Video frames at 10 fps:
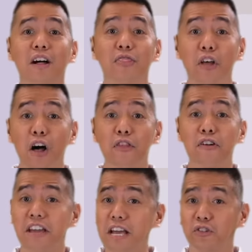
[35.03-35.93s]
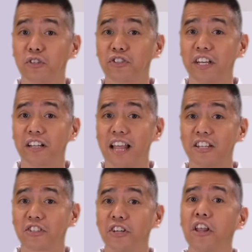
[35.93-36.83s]
another interesting
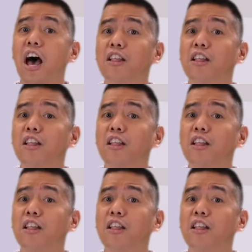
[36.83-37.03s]
lesson